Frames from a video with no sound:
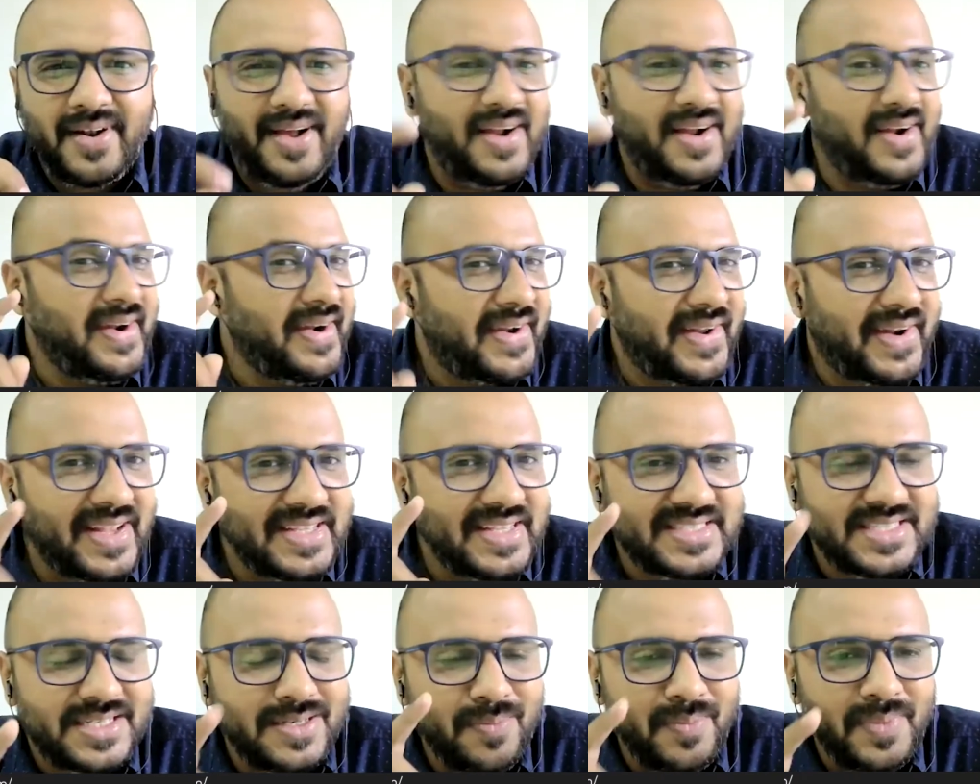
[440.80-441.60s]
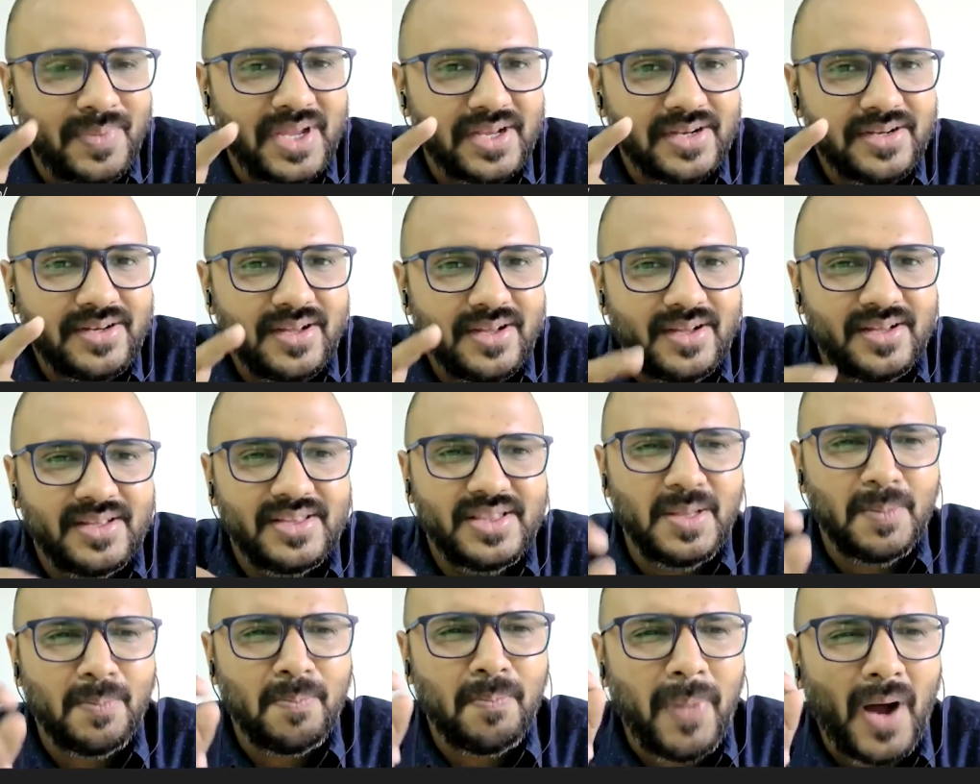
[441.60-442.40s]
underestimate
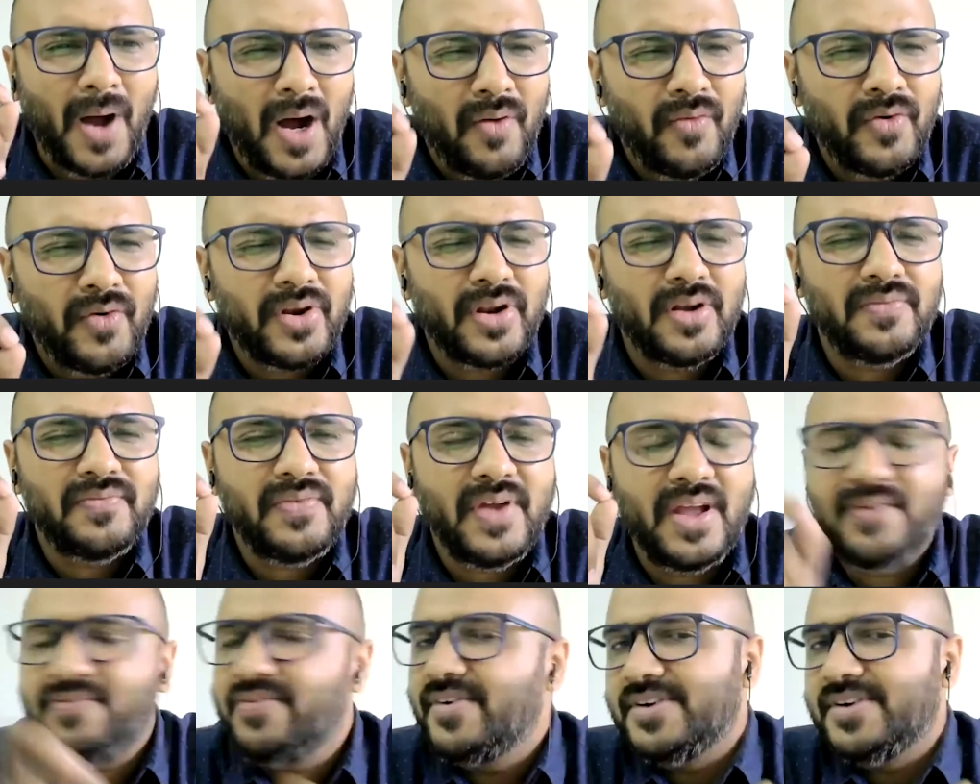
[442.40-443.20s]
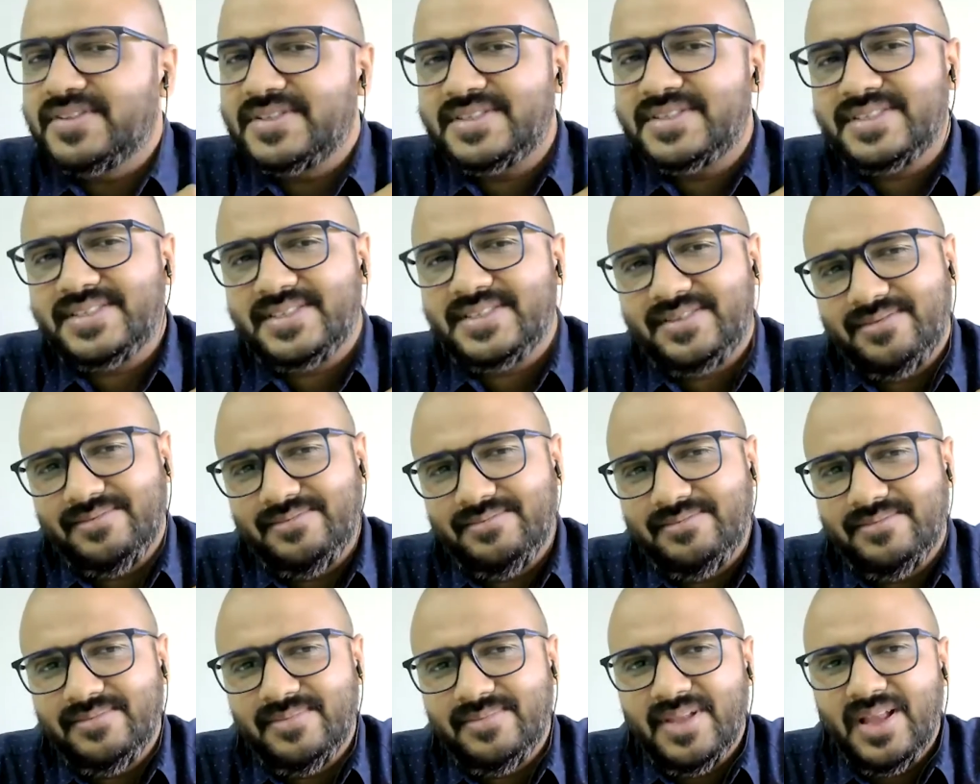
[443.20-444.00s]
the power of efforts,
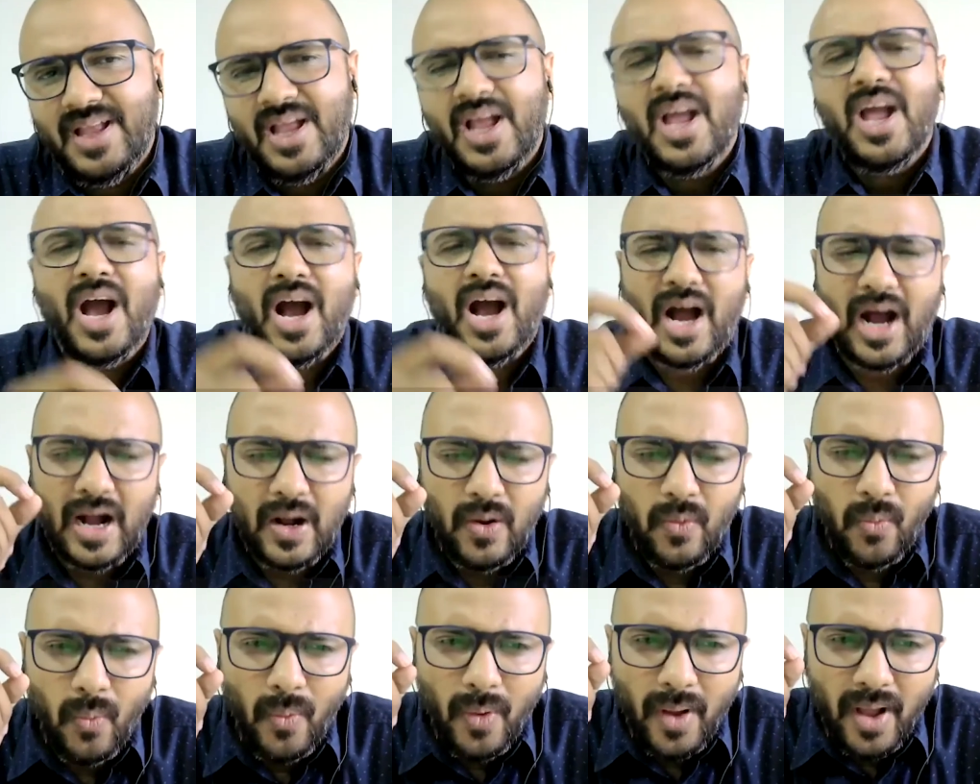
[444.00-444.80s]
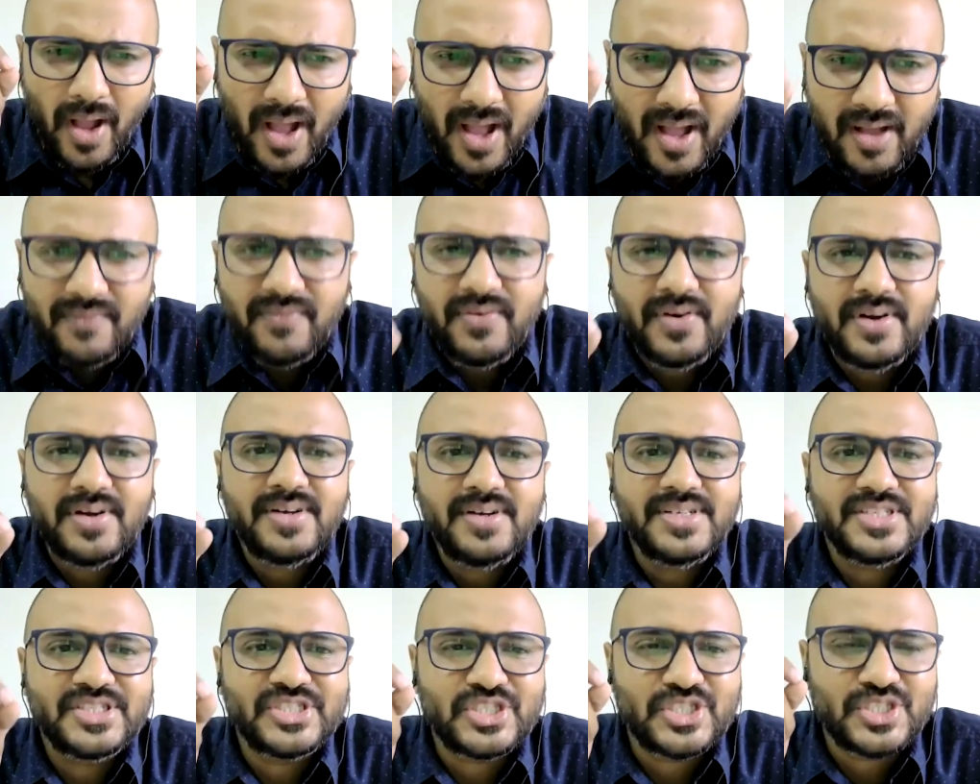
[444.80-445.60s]

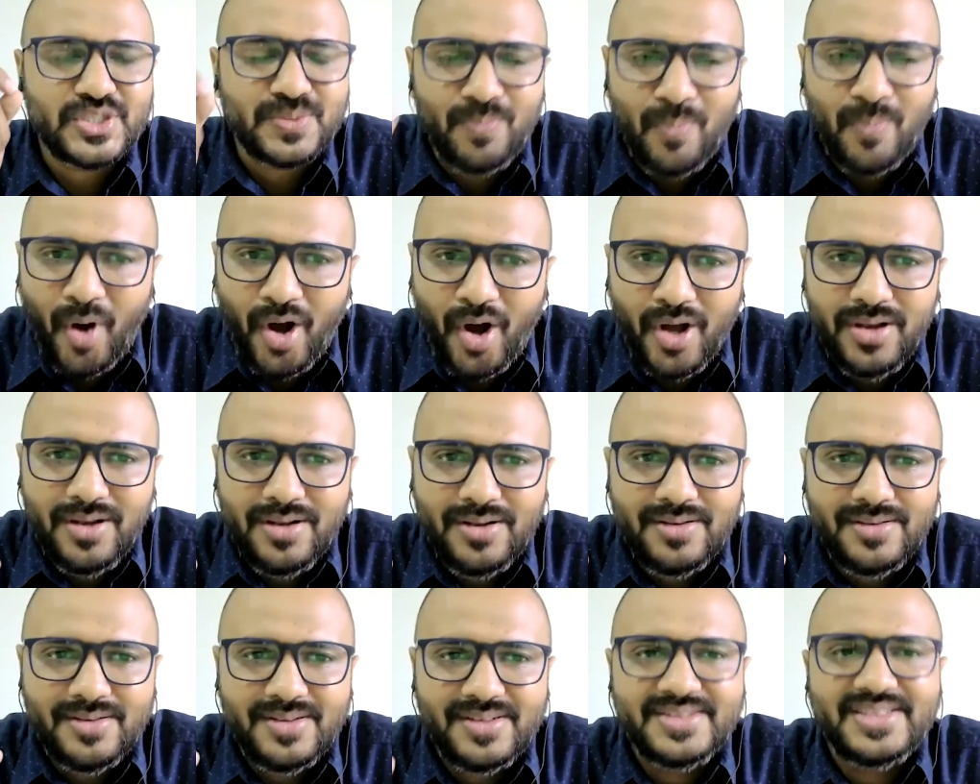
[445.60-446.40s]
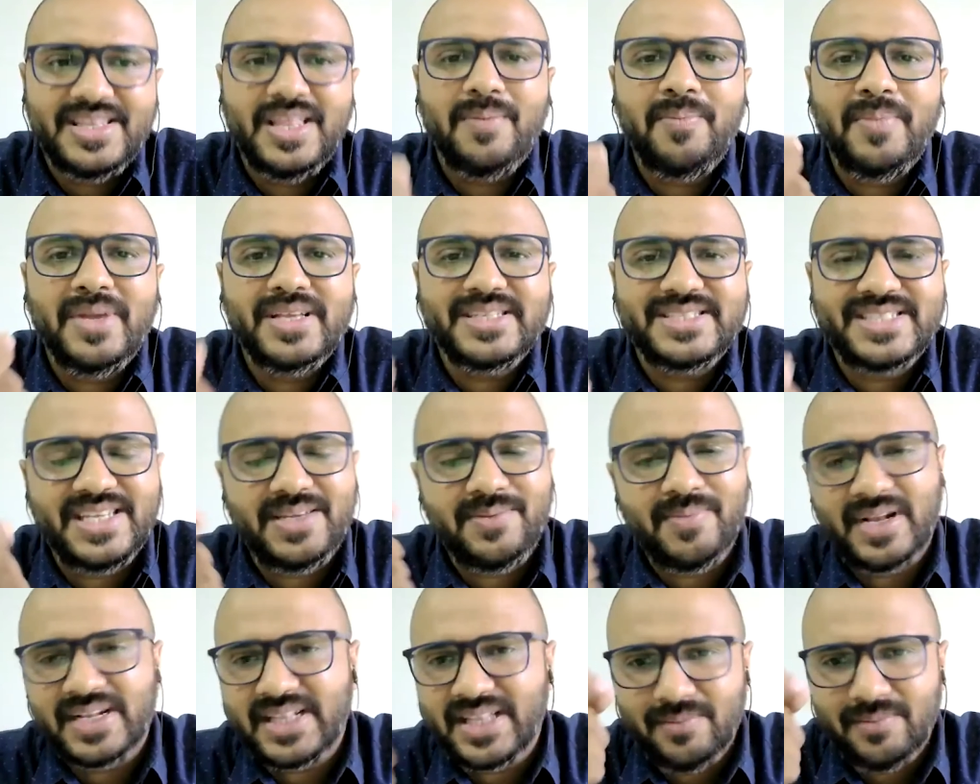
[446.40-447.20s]
however small they may
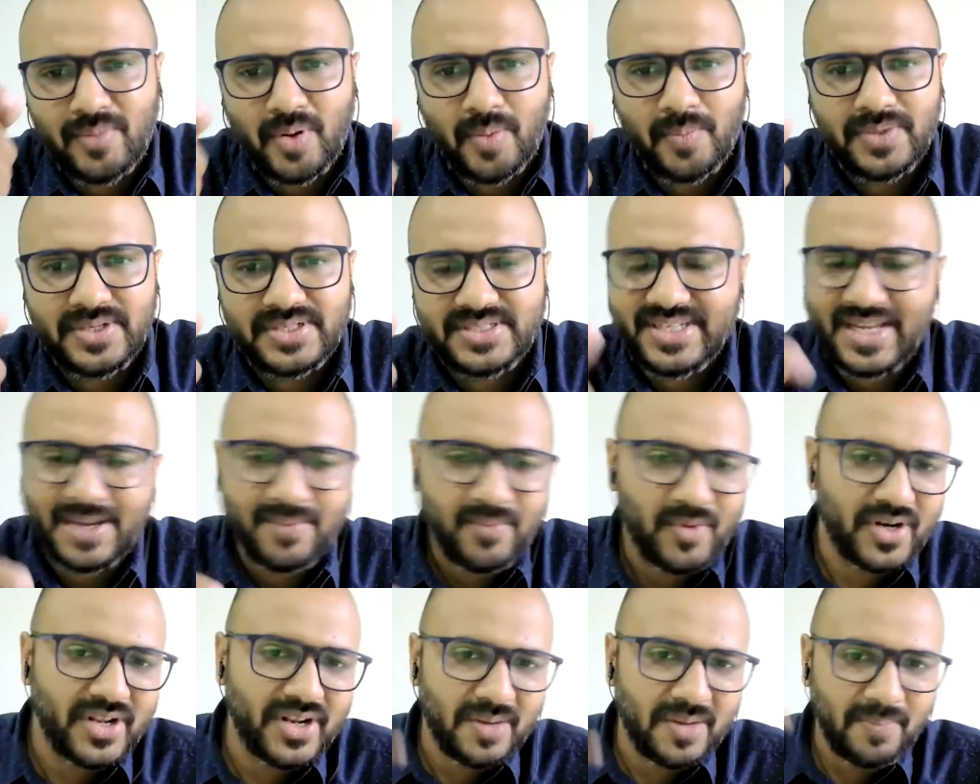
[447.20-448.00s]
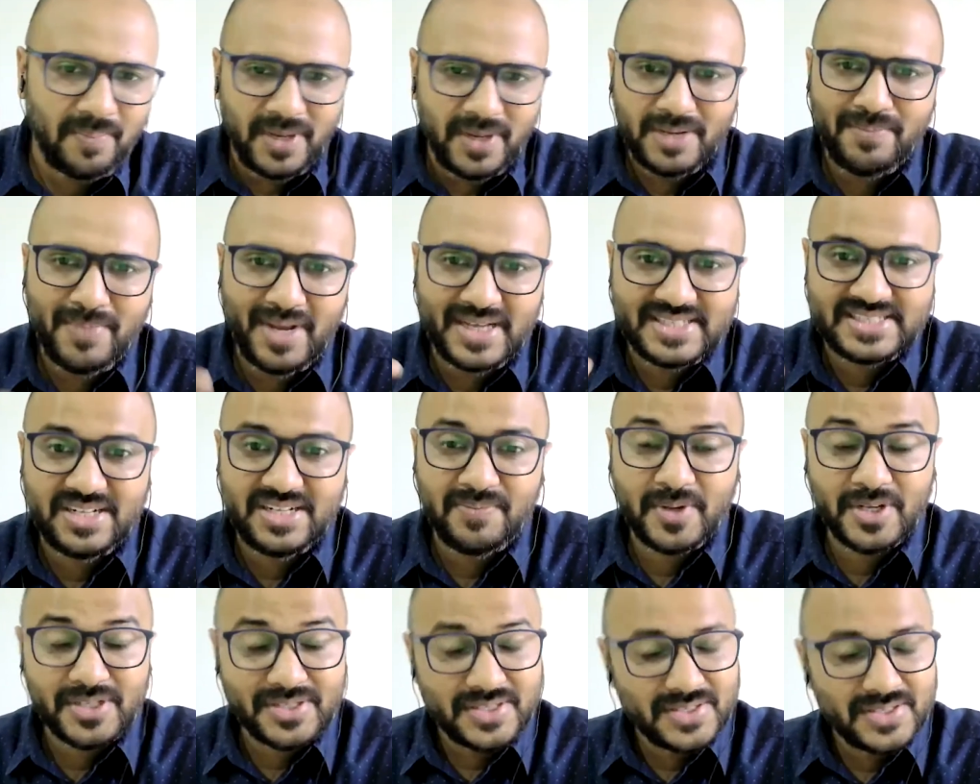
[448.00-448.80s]
seem at the moment. See, I'm going to repeat myself
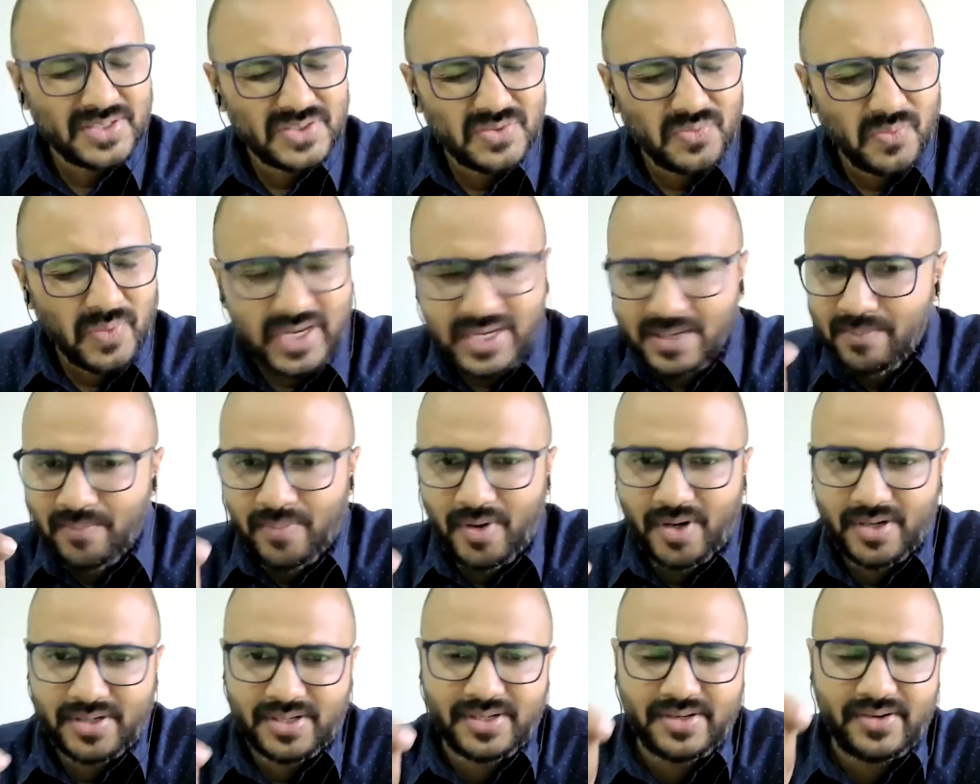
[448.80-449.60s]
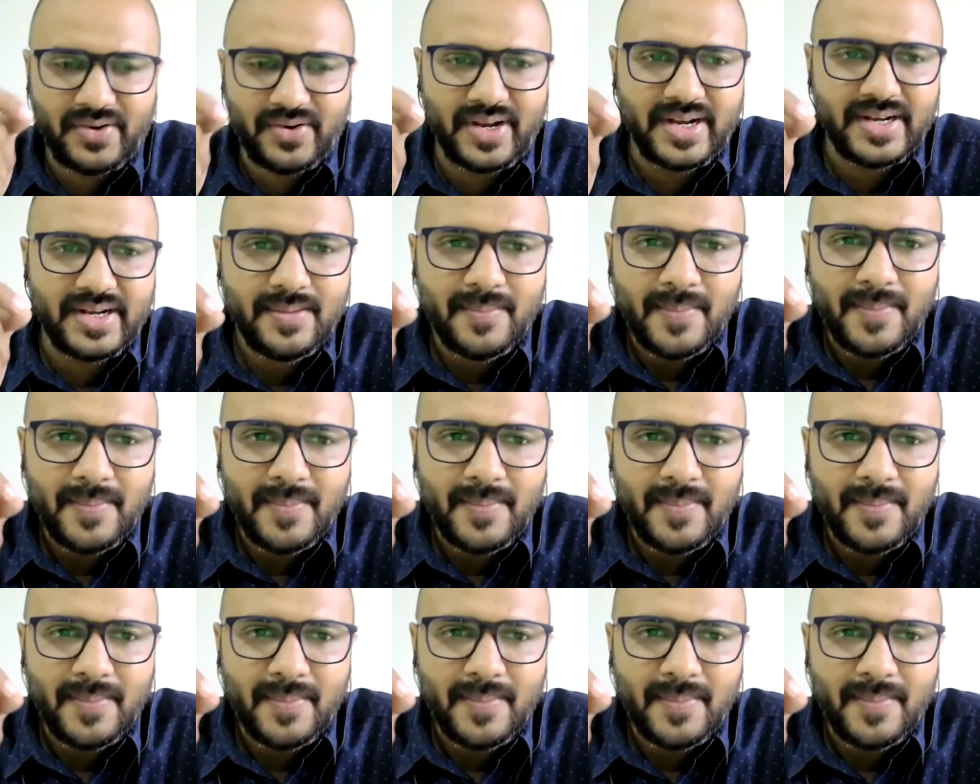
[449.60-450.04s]
because this is very important, right?